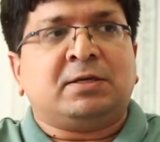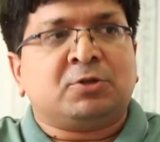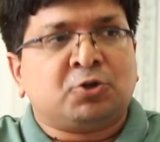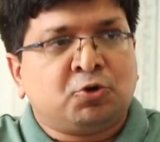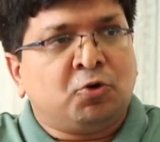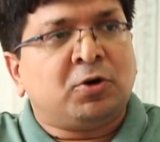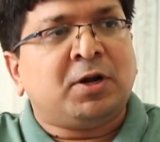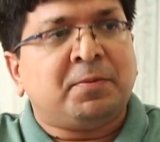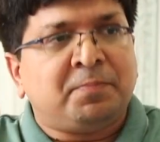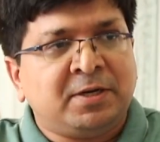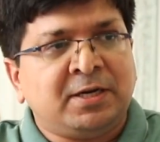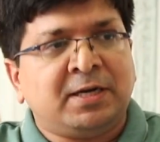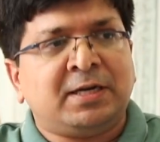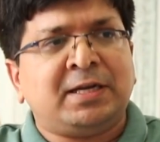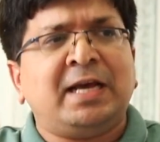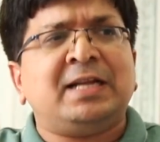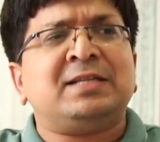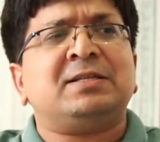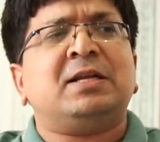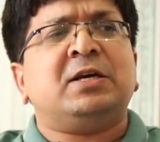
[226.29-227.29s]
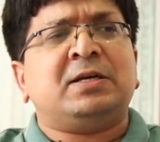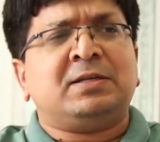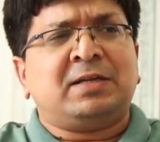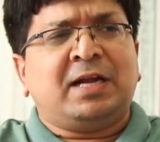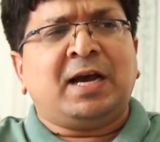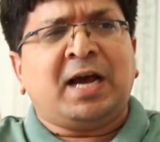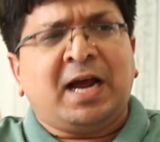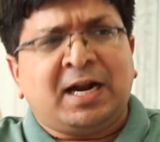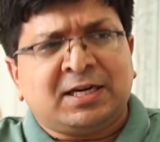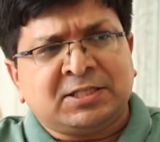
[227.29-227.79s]
grown up in India.
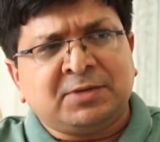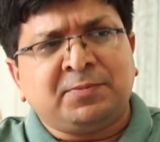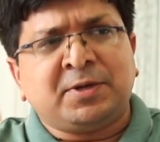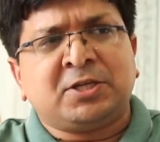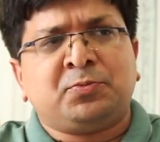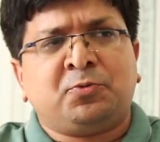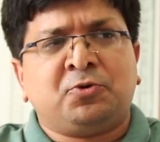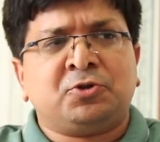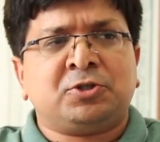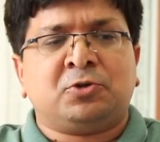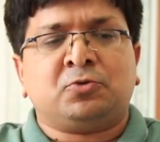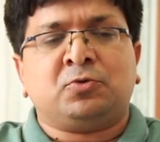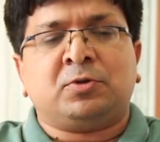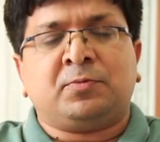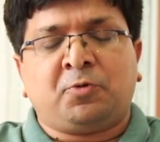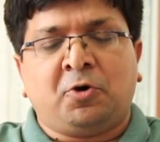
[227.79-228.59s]
I had some exposure to the